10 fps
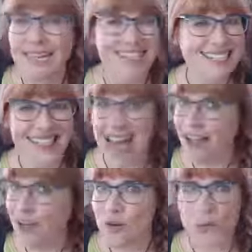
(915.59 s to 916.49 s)
Not
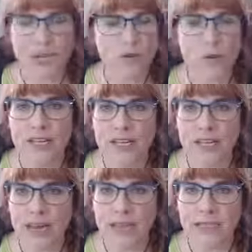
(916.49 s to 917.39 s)
going to win you any
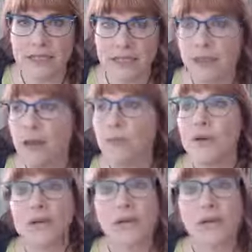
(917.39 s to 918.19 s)
friends, but